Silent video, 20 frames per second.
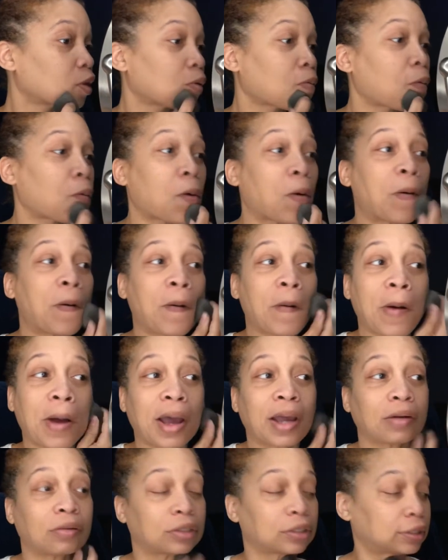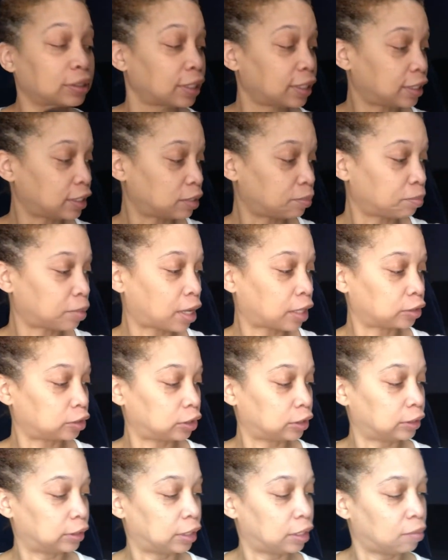Oh, I don't see any
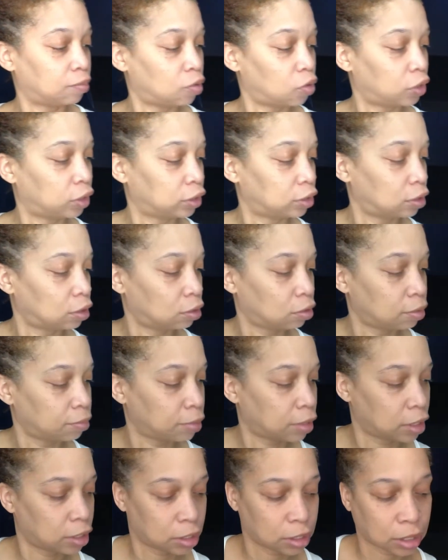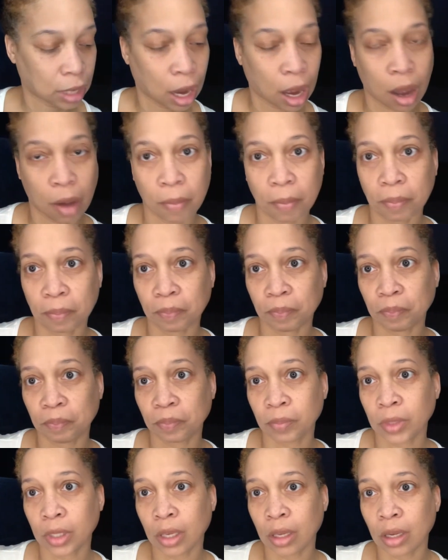splotches anymore, so I'm gonna stop.
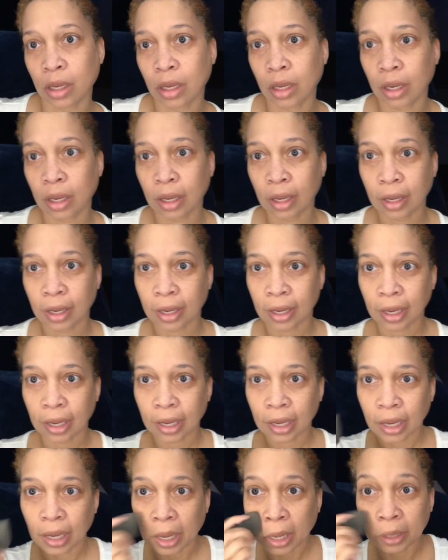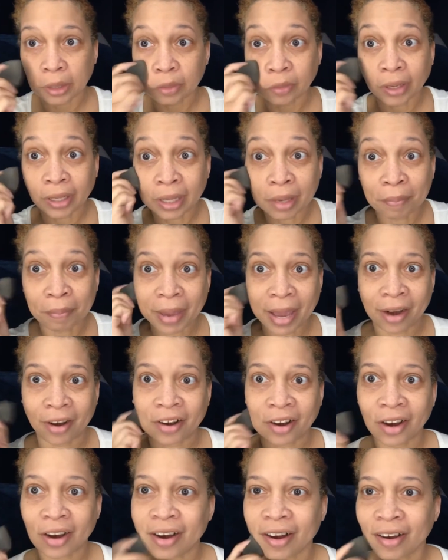Do I look better?